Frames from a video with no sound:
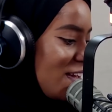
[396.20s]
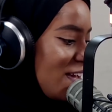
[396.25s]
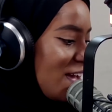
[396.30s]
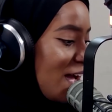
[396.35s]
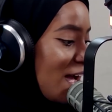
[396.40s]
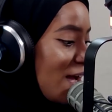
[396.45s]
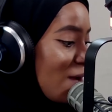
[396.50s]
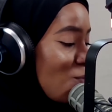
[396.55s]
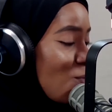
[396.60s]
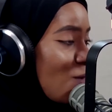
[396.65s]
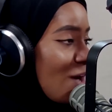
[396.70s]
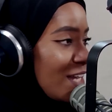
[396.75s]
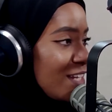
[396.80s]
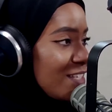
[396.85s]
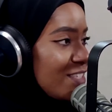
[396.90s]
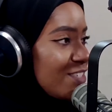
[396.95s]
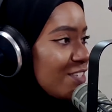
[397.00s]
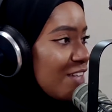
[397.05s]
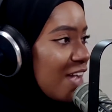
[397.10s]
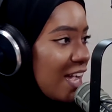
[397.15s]
I
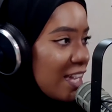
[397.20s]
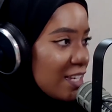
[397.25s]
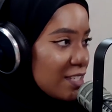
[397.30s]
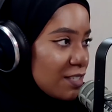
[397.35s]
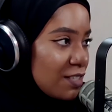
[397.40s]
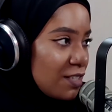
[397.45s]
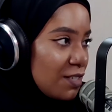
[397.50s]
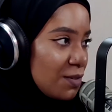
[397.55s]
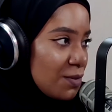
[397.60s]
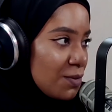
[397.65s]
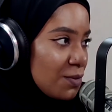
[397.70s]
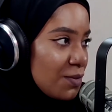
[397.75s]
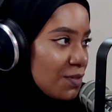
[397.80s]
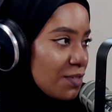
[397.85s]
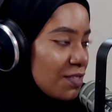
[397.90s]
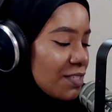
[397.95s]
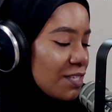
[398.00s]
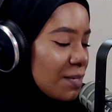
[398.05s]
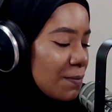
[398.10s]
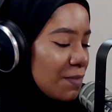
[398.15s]
wanted to ask you
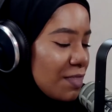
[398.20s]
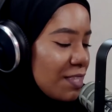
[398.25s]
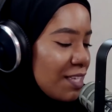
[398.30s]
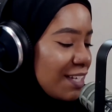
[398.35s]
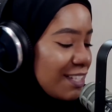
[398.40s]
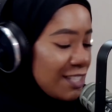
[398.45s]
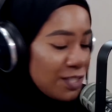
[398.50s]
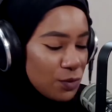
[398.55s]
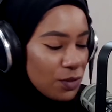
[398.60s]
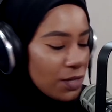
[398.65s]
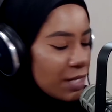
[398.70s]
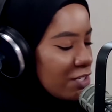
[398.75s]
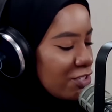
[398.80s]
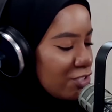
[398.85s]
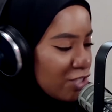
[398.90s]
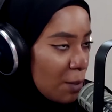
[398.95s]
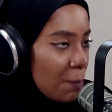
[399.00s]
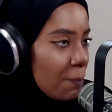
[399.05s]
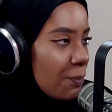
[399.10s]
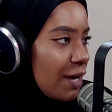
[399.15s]
something, just going to
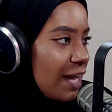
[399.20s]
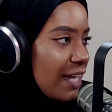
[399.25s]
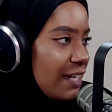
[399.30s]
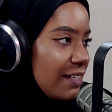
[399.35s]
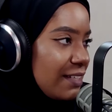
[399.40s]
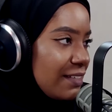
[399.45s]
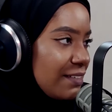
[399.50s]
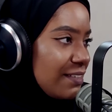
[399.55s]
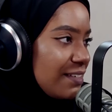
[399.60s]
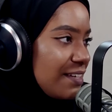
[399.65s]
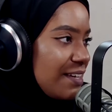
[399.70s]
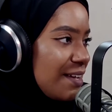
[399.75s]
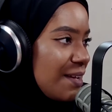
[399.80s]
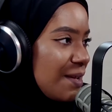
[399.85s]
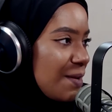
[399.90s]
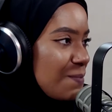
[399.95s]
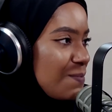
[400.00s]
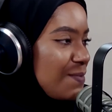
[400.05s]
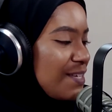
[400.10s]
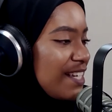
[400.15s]
jump right
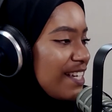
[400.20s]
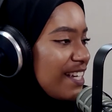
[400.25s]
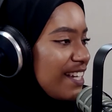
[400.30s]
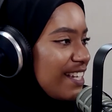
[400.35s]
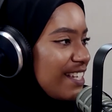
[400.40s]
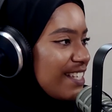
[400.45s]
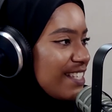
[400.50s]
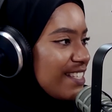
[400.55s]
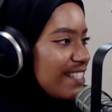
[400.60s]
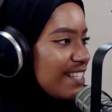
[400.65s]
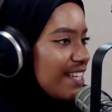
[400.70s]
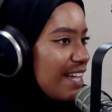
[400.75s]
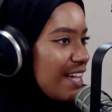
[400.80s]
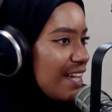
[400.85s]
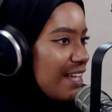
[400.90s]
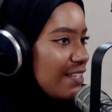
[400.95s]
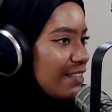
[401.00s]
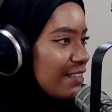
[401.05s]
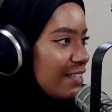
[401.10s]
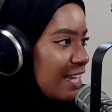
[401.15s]
in, because
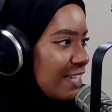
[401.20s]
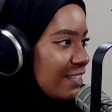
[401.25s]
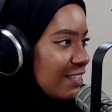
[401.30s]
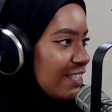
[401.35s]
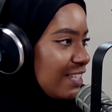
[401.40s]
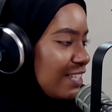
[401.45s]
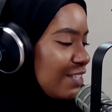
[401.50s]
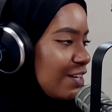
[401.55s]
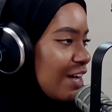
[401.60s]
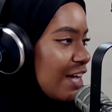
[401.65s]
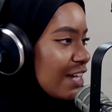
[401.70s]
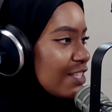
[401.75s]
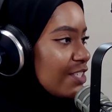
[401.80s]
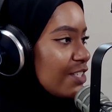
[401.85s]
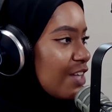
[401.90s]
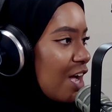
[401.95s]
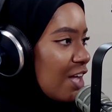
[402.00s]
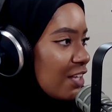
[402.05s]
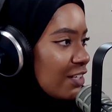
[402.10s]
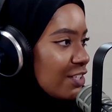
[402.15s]
lately you got a
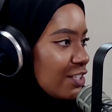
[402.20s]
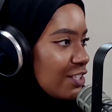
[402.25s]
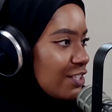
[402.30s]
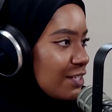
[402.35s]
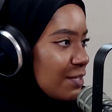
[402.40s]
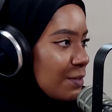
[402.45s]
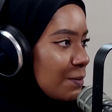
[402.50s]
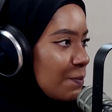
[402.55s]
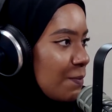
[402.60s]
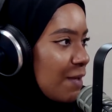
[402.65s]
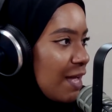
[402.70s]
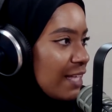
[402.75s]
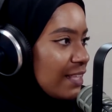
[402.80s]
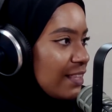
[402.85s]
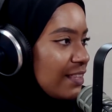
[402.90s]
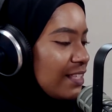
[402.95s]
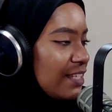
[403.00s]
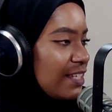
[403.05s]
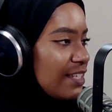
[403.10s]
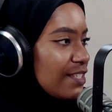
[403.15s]
scholarship
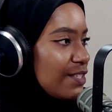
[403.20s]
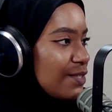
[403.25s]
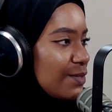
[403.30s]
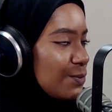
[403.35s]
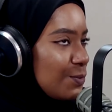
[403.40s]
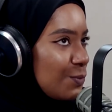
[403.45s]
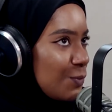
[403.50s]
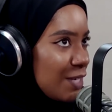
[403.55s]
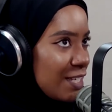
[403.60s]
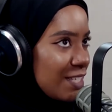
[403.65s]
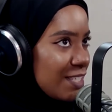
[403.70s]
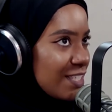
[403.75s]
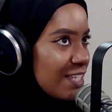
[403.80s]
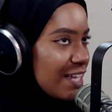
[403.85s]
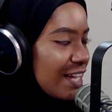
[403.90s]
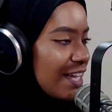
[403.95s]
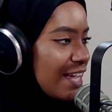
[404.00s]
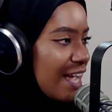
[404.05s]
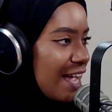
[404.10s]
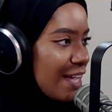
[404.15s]
at the
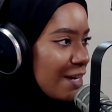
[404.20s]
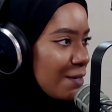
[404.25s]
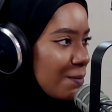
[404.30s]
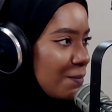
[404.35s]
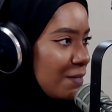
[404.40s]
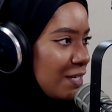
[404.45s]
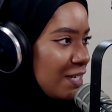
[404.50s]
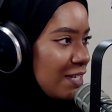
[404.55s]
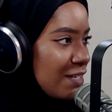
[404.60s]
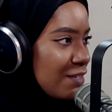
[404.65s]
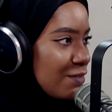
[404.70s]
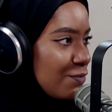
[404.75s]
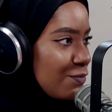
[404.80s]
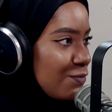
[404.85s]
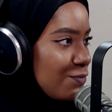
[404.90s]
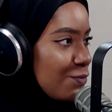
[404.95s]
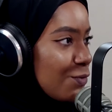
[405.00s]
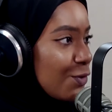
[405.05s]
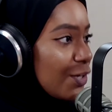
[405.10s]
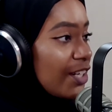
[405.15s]
Swiss Academy
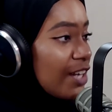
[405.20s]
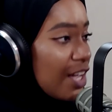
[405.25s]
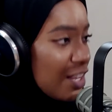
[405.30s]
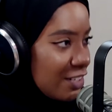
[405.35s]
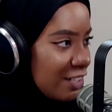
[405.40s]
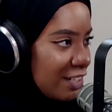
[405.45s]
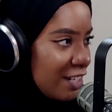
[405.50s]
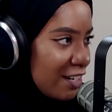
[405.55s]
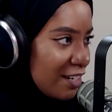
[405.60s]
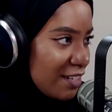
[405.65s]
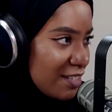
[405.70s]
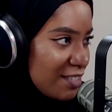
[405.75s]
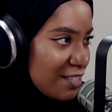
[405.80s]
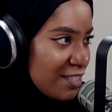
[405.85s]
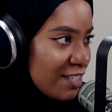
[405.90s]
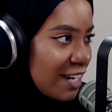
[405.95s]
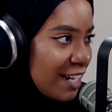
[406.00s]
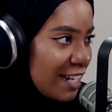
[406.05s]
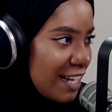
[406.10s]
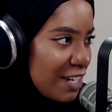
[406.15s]
for Culinary
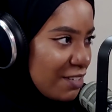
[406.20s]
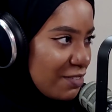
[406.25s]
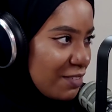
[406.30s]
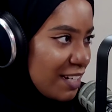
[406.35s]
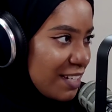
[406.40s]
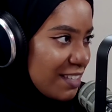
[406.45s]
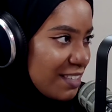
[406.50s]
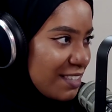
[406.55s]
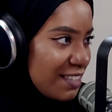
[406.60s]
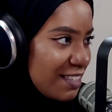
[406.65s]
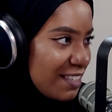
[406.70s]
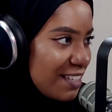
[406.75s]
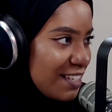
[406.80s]
Arts. Did I get it right?